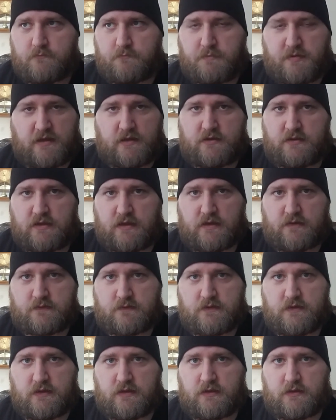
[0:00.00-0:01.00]

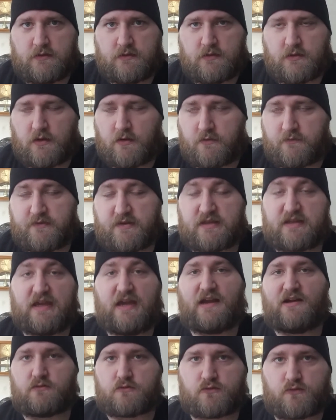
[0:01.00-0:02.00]
PTSD, of
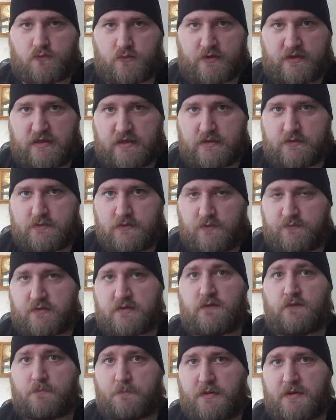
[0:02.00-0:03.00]
encountering it, of
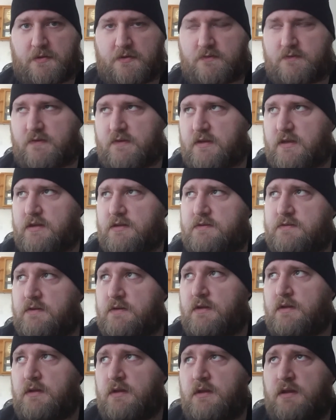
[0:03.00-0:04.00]
experiencing it.
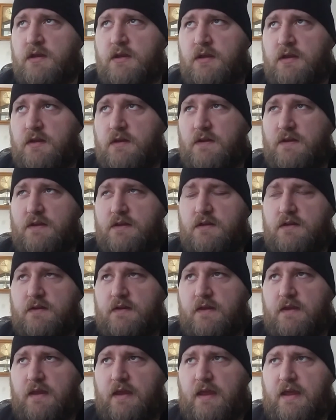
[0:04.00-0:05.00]

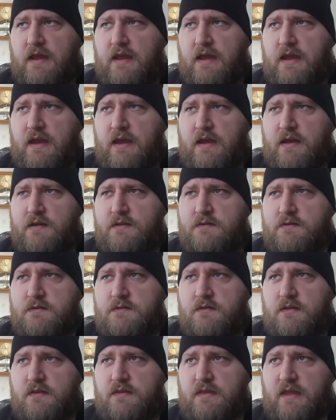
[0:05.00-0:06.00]

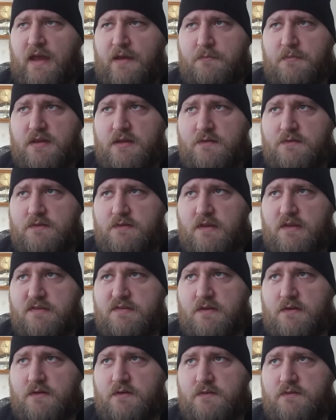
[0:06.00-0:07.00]
And that means that
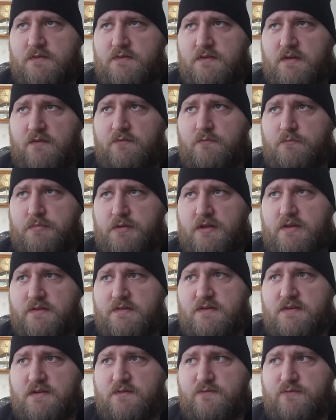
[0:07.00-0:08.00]
there's
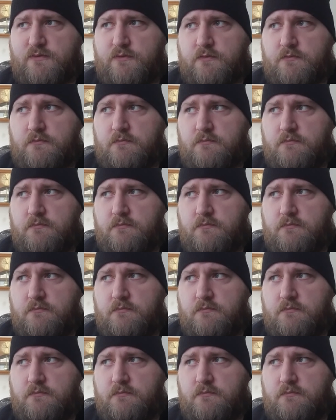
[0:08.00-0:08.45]
7+